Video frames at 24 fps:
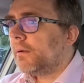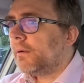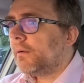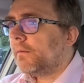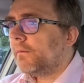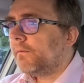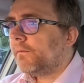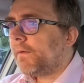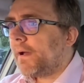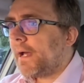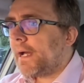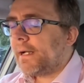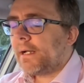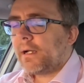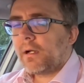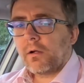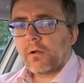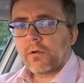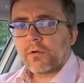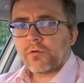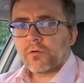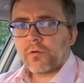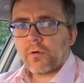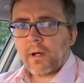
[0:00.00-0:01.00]
fairly
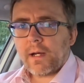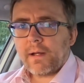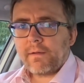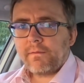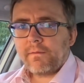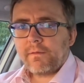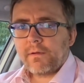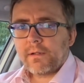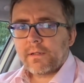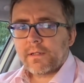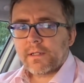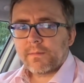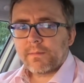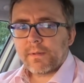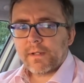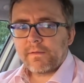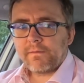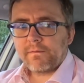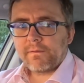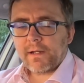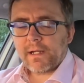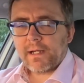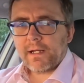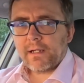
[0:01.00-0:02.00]
long drive, to be
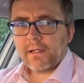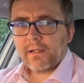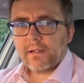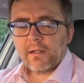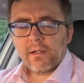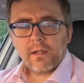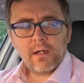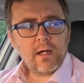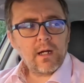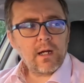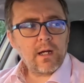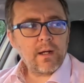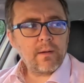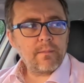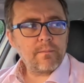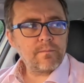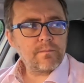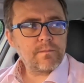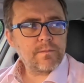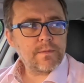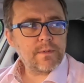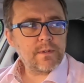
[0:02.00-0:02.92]
fair. I'll